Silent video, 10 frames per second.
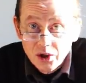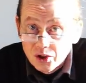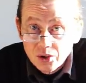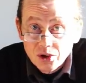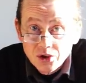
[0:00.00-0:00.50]

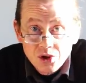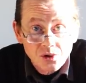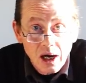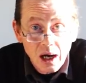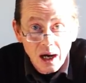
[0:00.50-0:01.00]
you can do
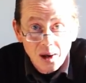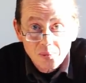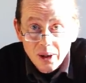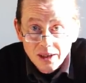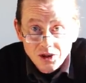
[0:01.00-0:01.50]
that
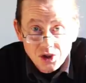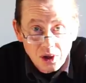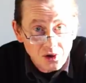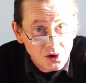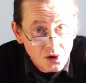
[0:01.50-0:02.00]
at
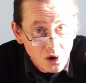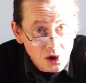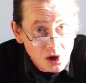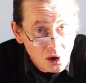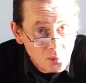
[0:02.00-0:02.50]

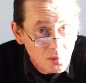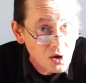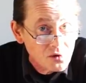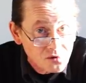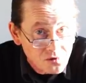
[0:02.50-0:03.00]

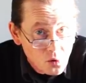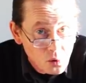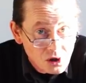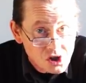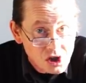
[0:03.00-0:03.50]

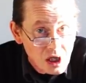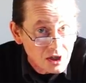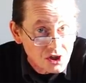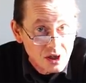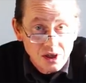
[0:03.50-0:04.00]

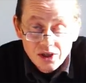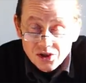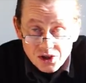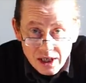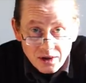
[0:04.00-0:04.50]

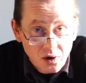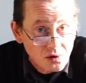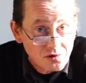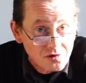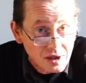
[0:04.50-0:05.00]

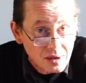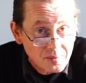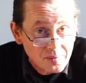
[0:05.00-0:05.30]
patreon.com/Zenography.